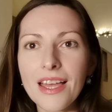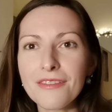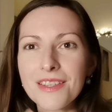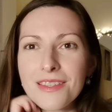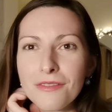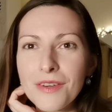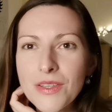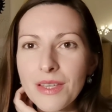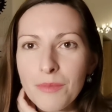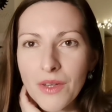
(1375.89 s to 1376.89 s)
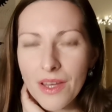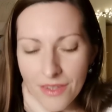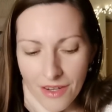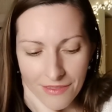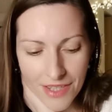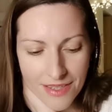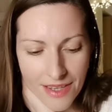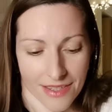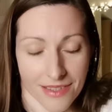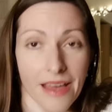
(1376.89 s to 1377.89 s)
if it's the first time you guys are having
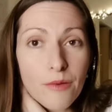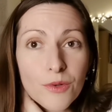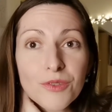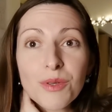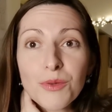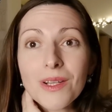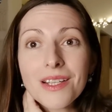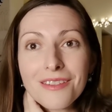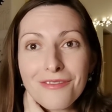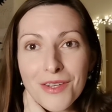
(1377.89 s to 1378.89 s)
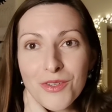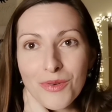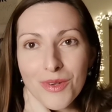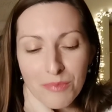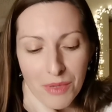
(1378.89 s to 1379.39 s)
sex, that would be really adventurous.